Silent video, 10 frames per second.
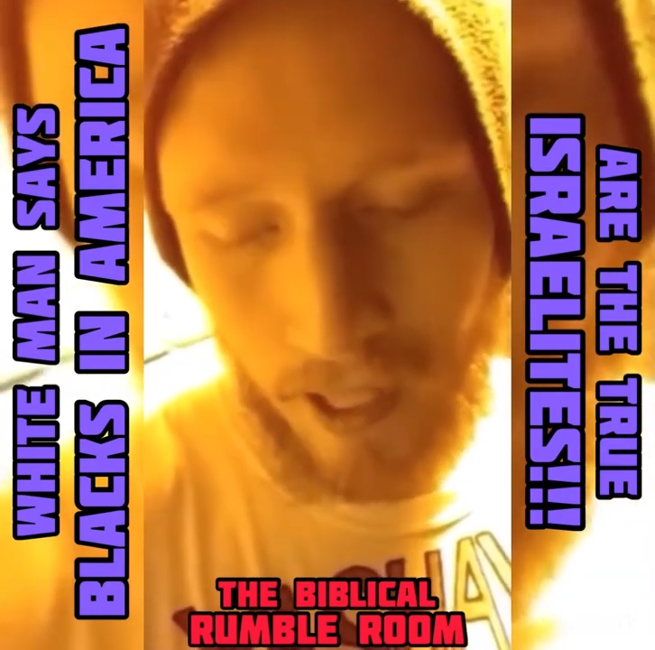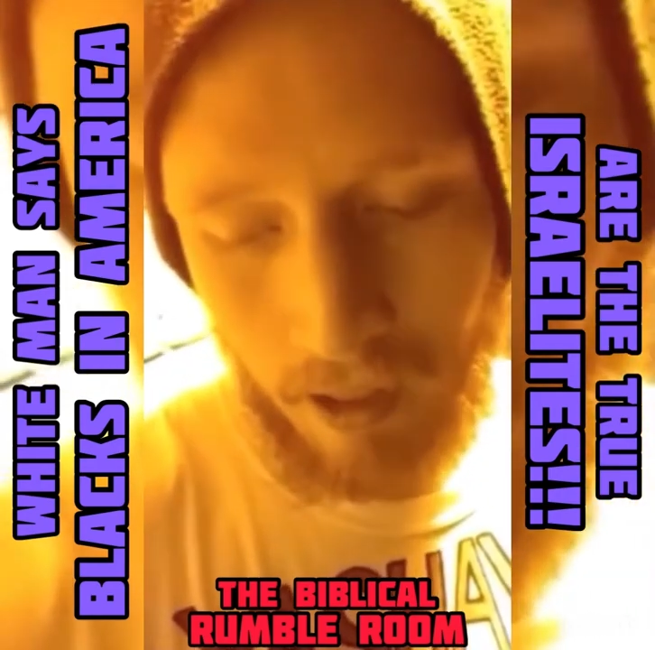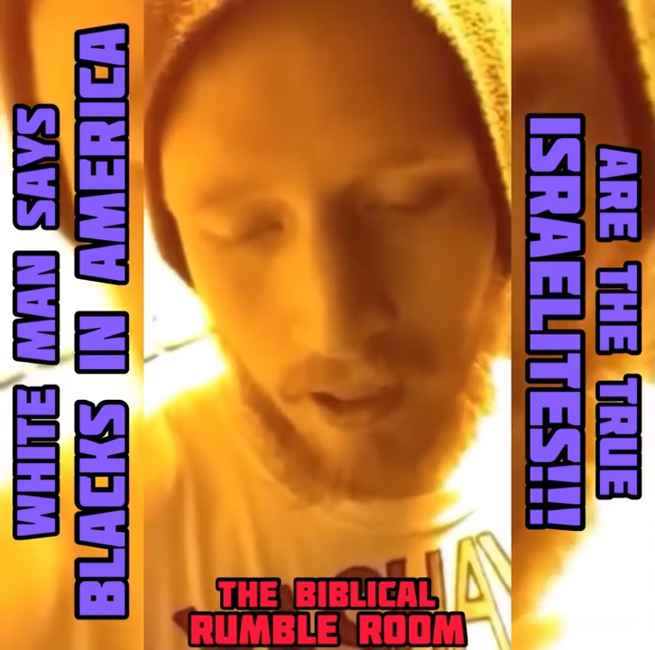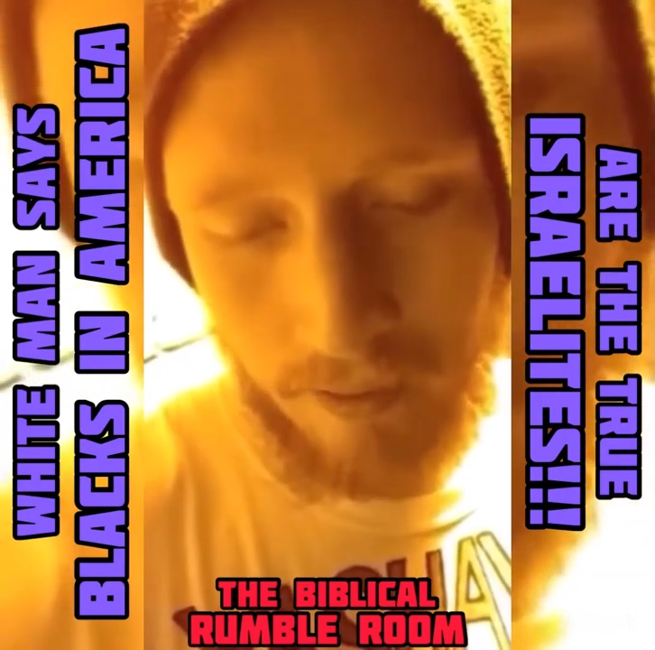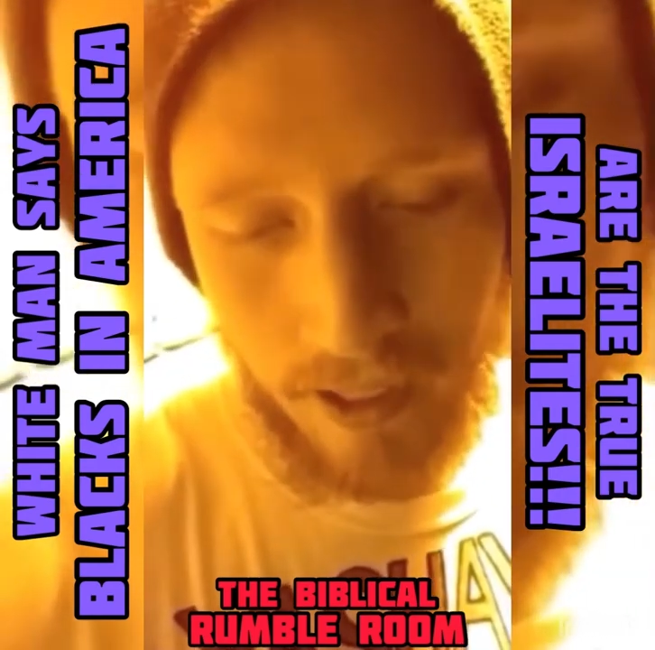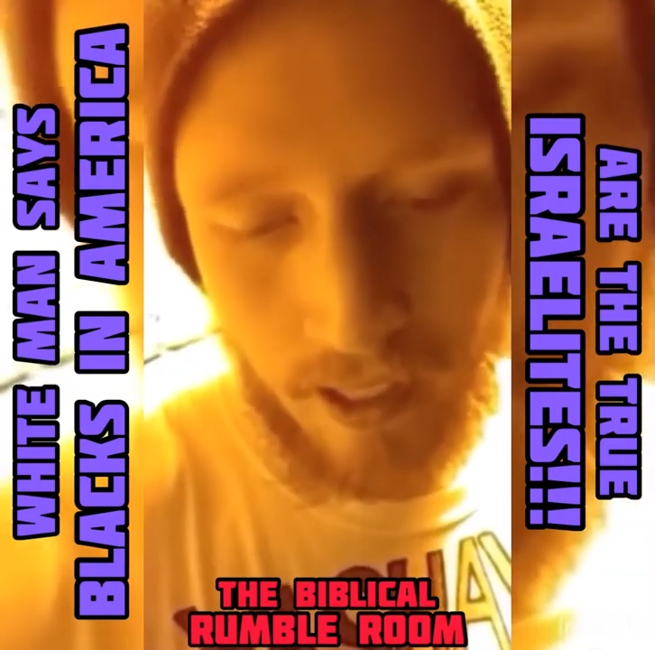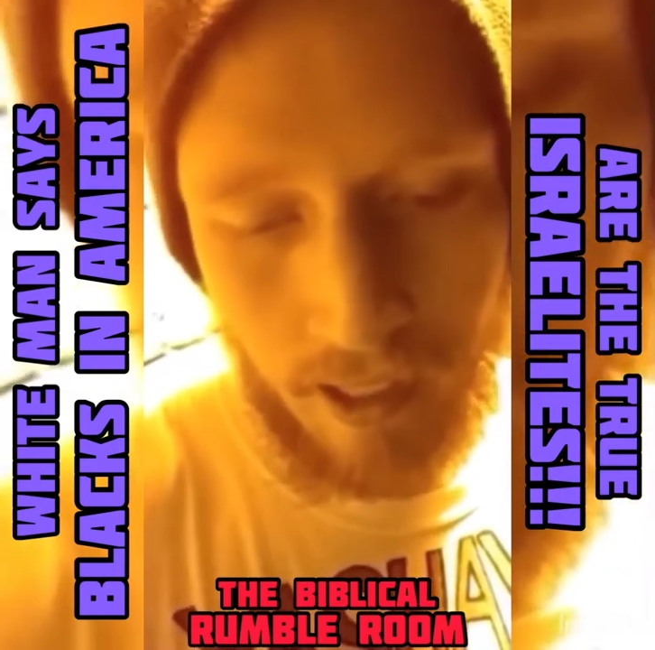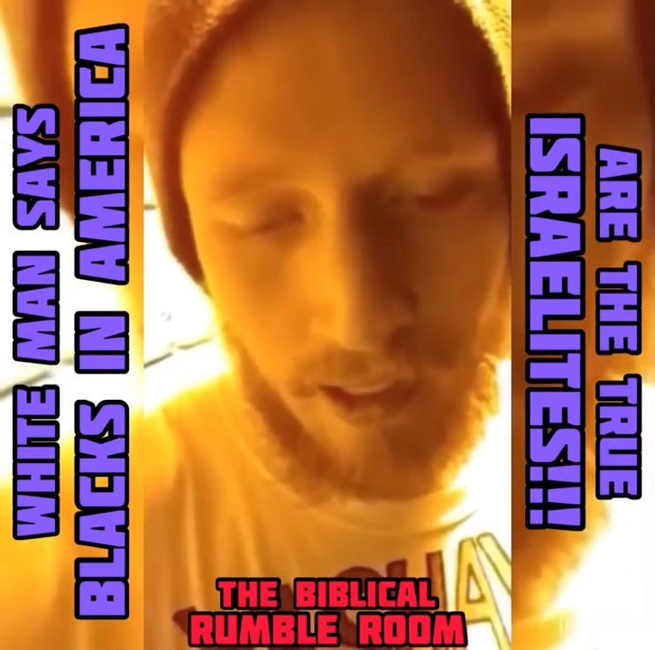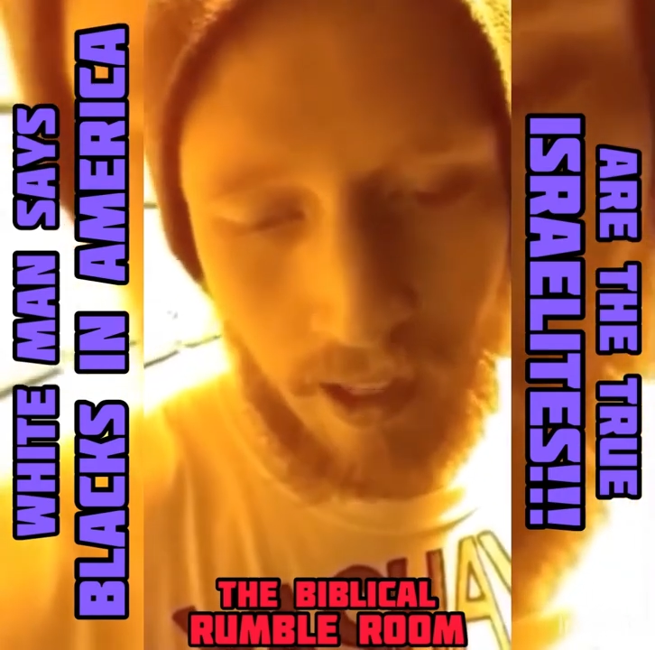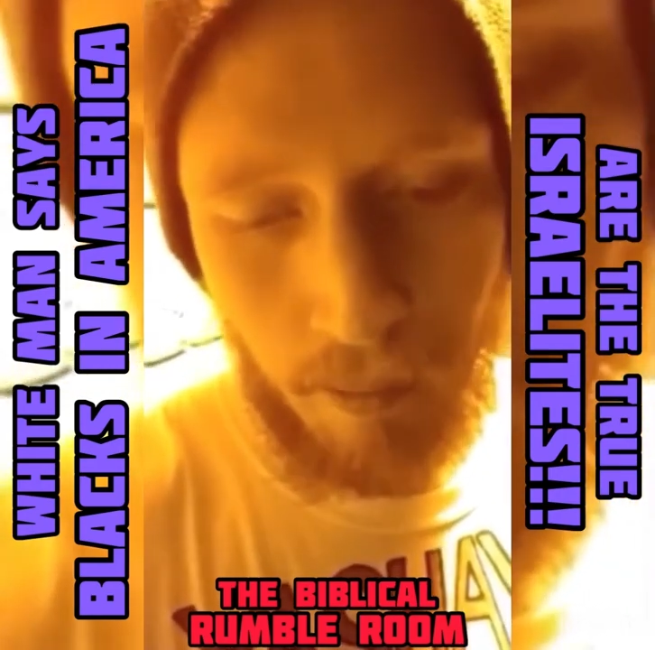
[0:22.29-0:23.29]
that are living
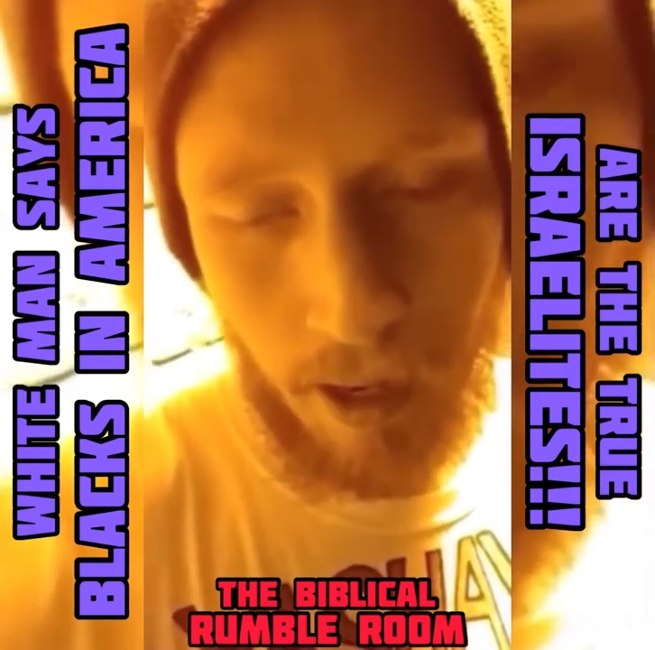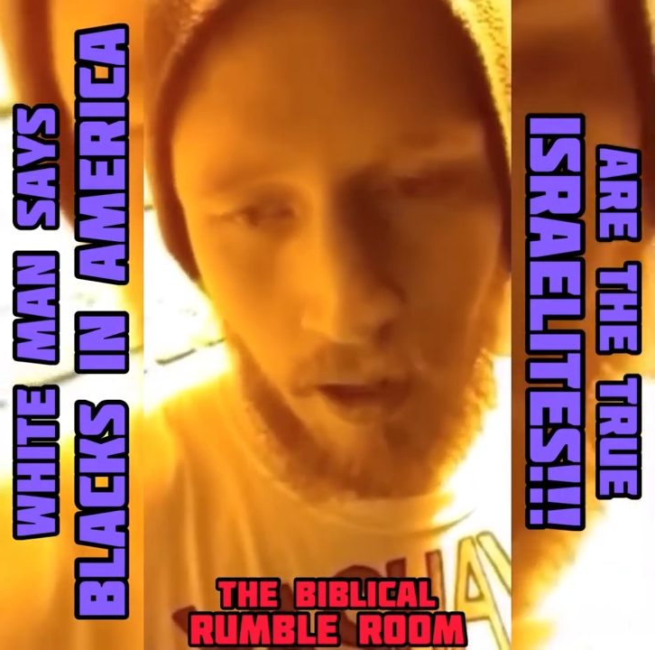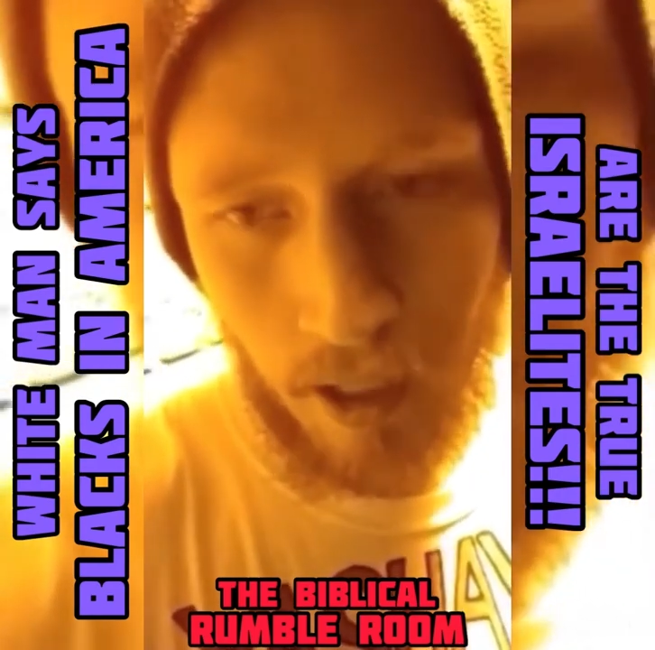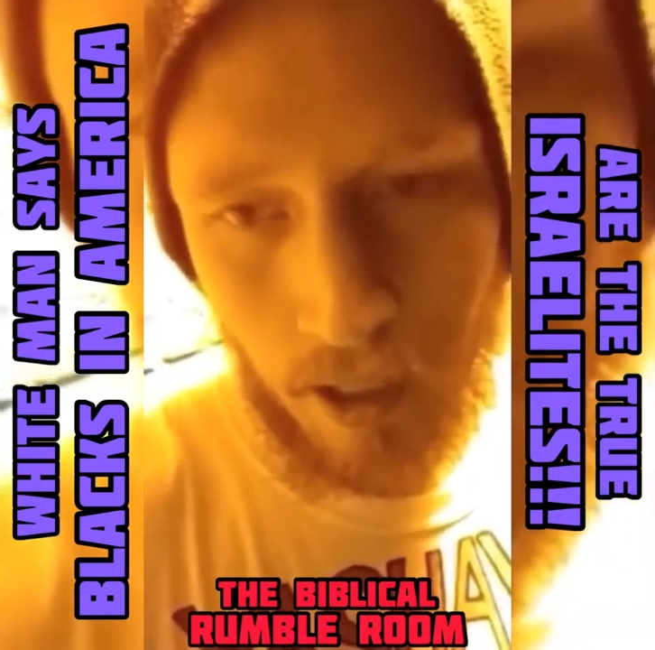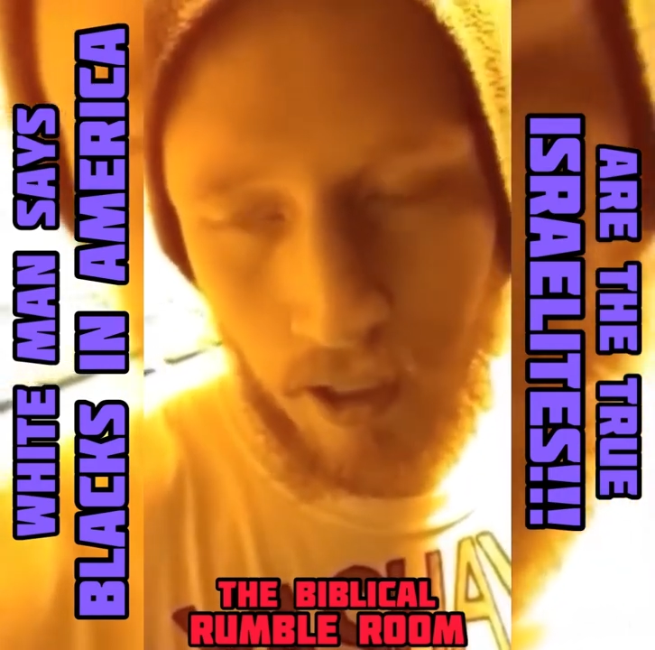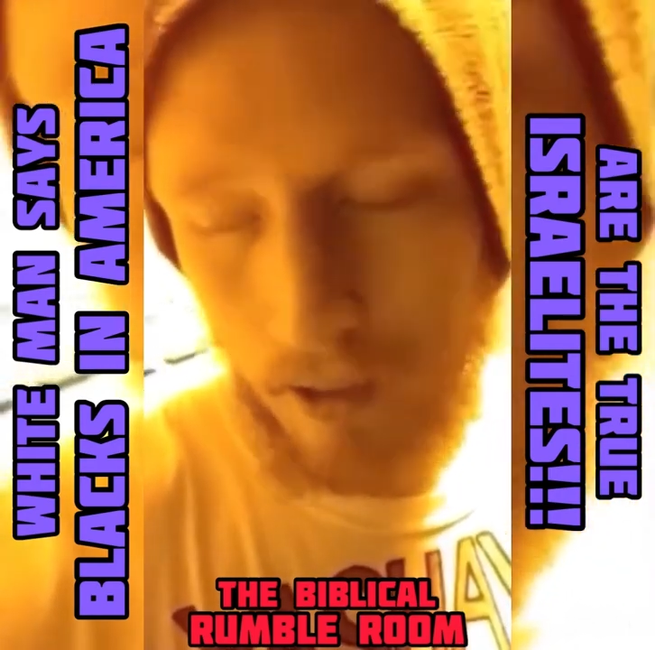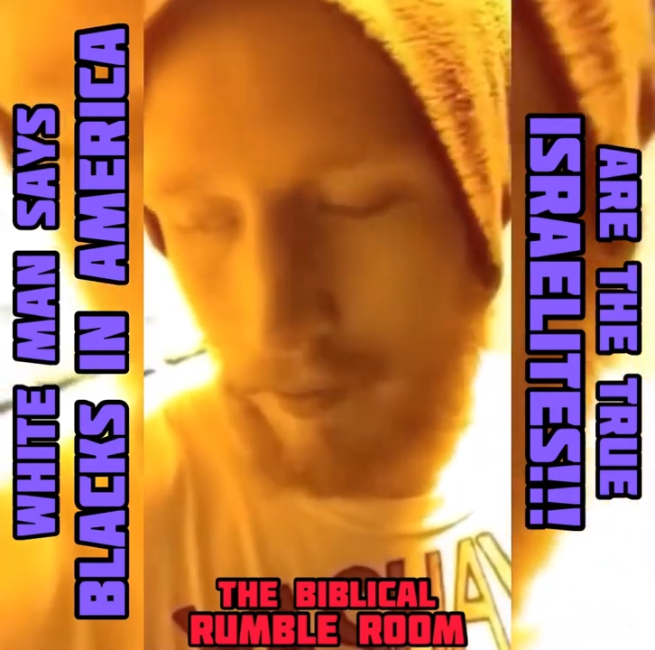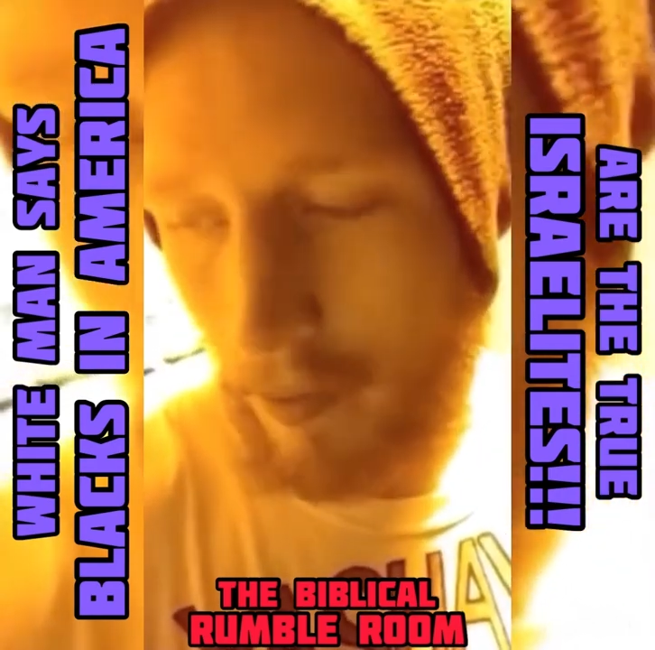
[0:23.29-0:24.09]
in America,